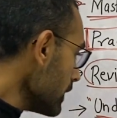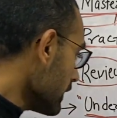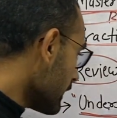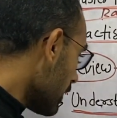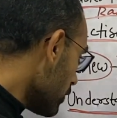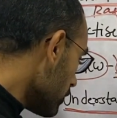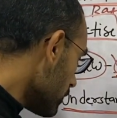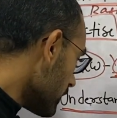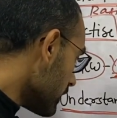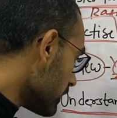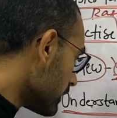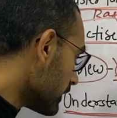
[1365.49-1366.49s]

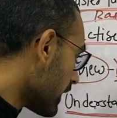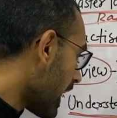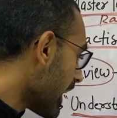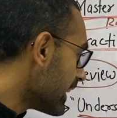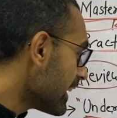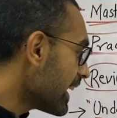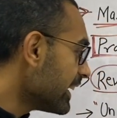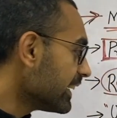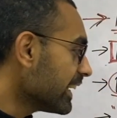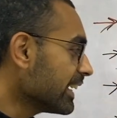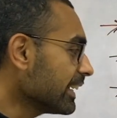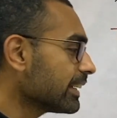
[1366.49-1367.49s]
Now
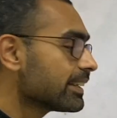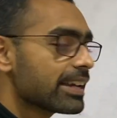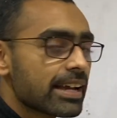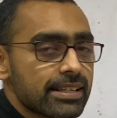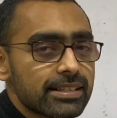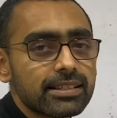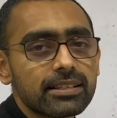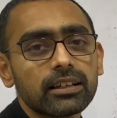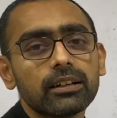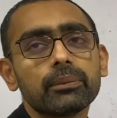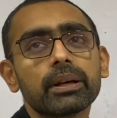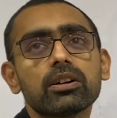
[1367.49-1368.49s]
highlighting, yes,
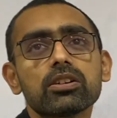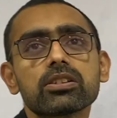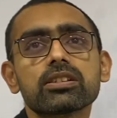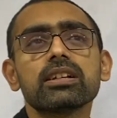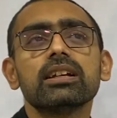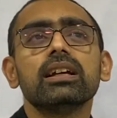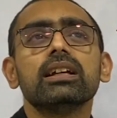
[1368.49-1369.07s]
because